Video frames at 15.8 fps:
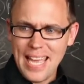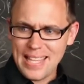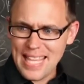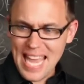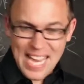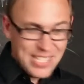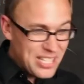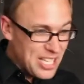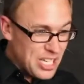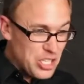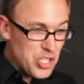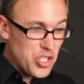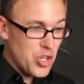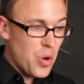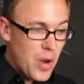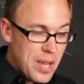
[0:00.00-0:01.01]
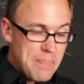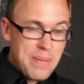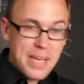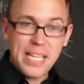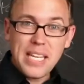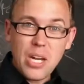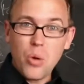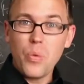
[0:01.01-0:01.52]
They actually enjoy
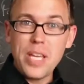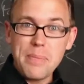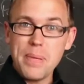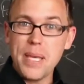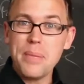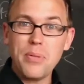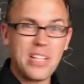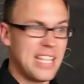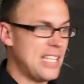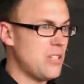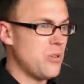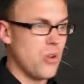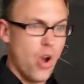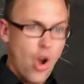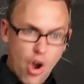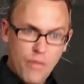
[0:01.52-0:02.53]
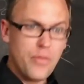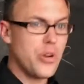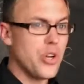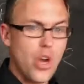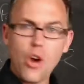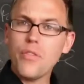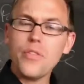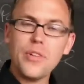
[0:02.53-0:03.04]
picking on weak people, and they do it over
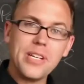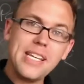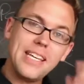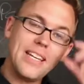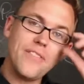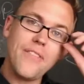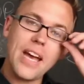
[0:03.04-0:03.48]
and over again.